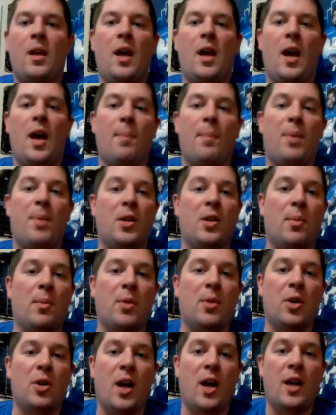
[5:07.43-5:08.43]
At pick
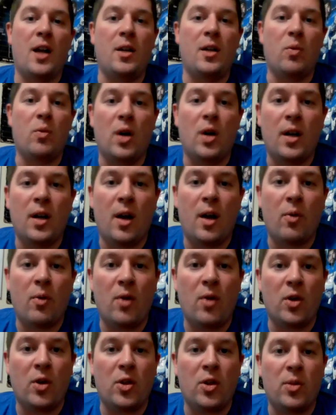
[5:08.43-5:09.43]
number 91, I
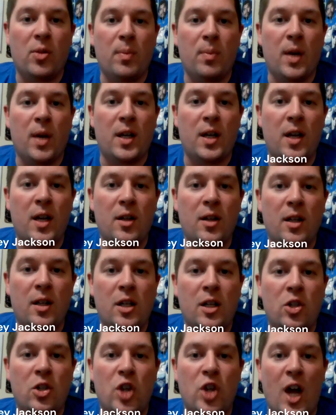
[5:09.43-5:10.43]
went with
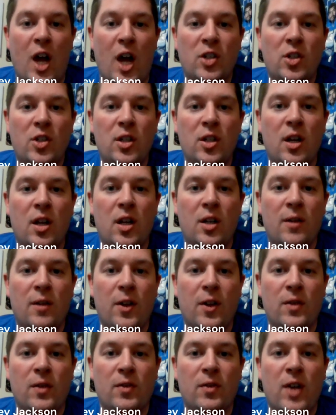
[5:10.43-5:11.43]
McKinley Jackson, a
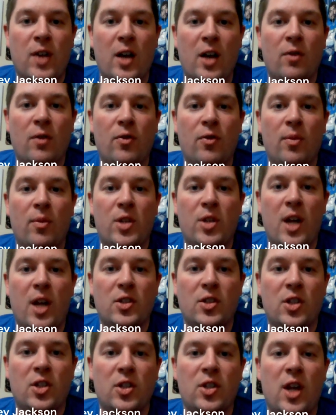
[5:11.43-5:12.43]
defensive tackle from
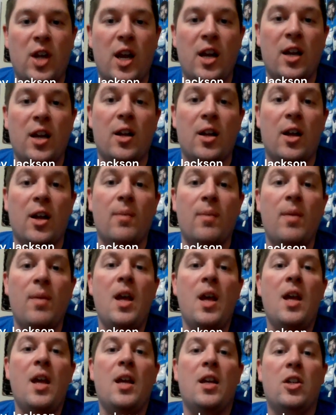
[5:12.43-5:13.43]
Texas A&M.
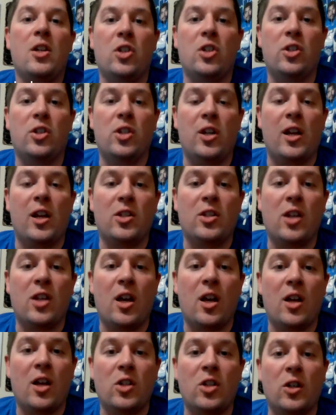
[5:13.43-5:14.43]
He's listed as
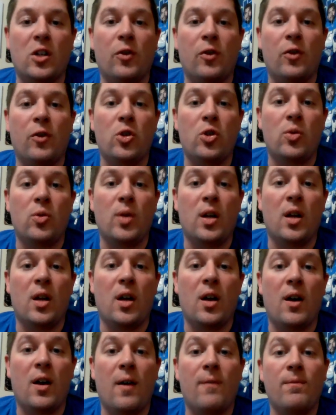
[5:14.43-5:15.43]

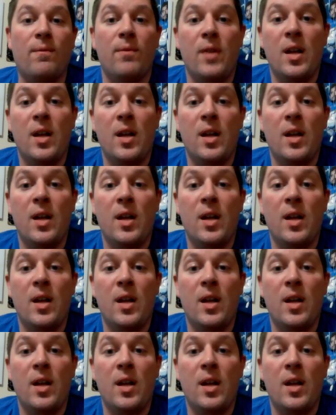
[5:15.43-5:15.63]
6'2",